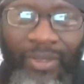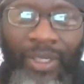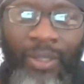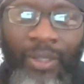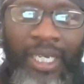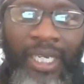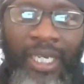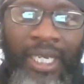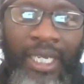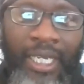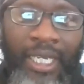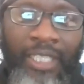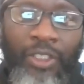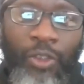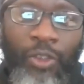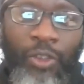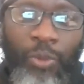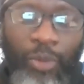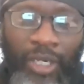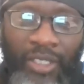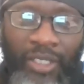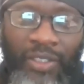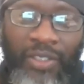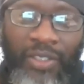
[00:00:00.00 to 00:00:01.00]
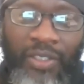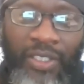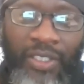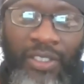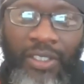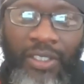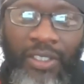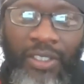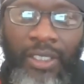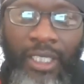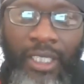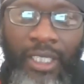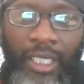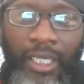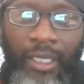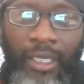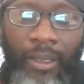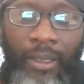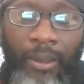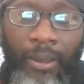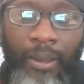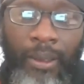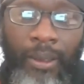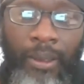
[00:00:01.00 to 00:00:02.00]
Okay, and you brothers and sisters that
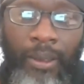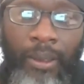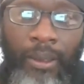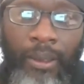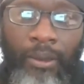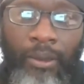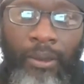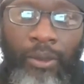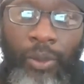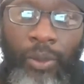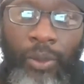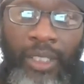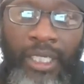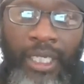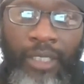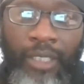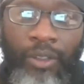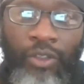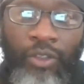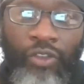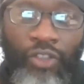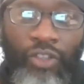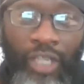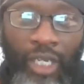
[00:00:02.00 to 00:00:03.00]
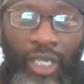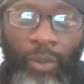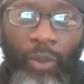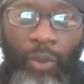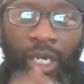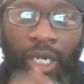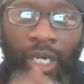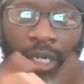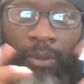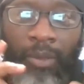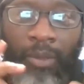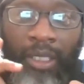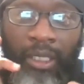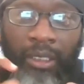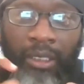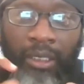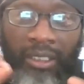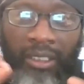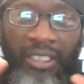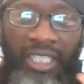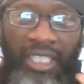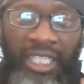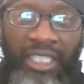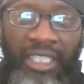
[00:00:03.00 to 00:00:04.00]
are tuning in, Shalom,
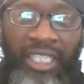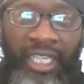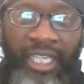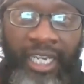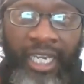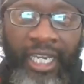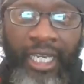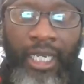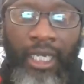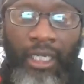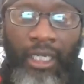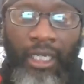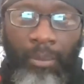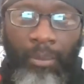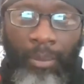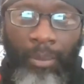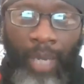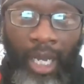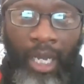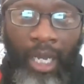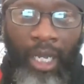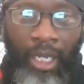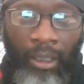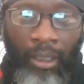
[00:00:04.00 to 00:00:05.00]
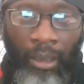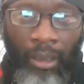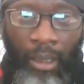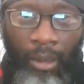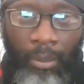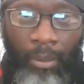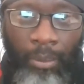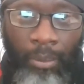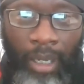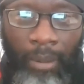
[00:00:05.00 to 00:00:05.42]
DTA, and a ball.